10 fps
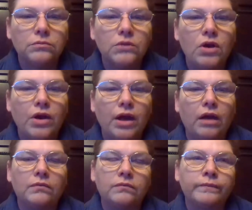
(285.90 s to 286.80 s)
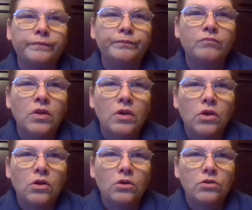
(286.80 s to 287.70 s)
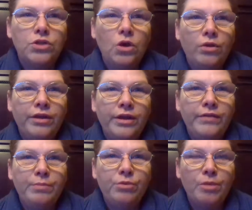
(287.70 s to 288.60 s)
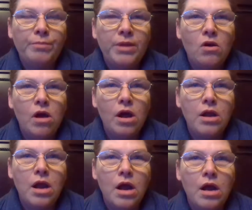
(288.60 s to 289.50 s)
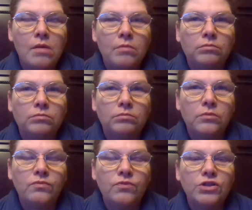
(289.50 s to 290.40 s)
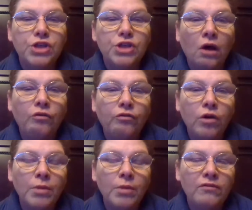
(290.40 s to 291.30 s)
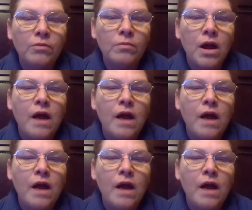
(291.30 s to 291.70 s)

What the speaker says: Okay. So then they put me on the gel form of them,